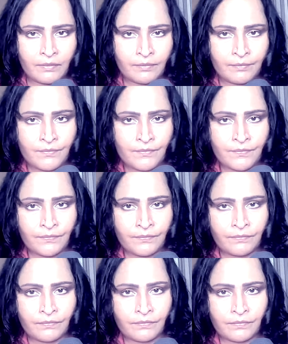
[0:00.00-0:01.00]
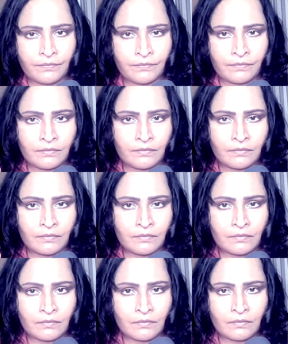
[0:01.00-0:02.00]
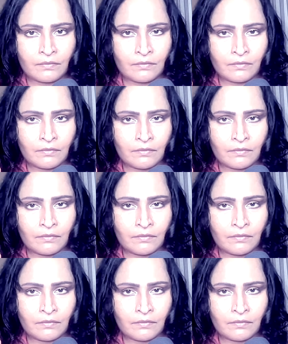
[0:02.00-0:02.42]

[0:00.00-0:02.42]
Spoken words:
(silence)